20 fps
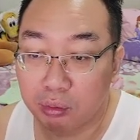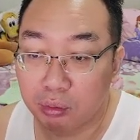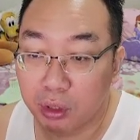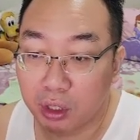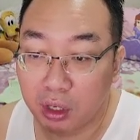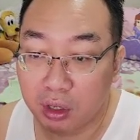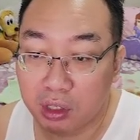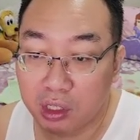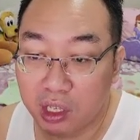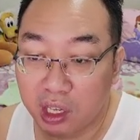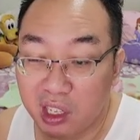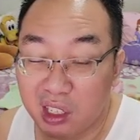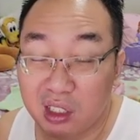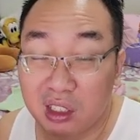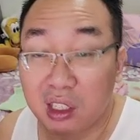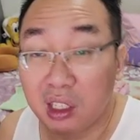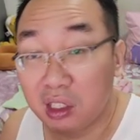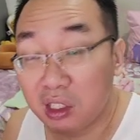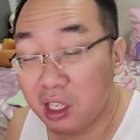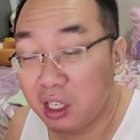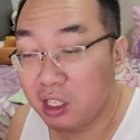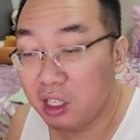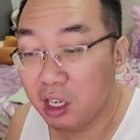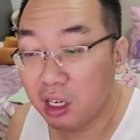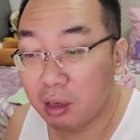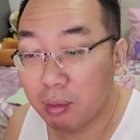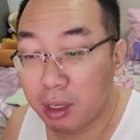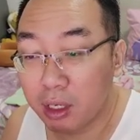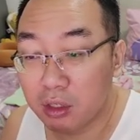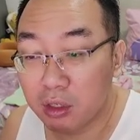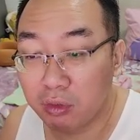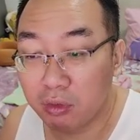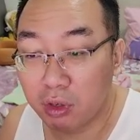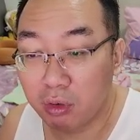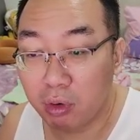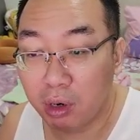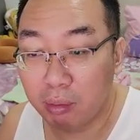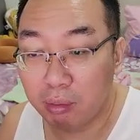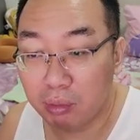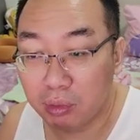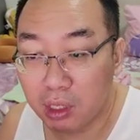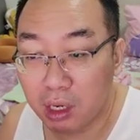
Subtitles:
because it has 16 gigabytes of VRAM,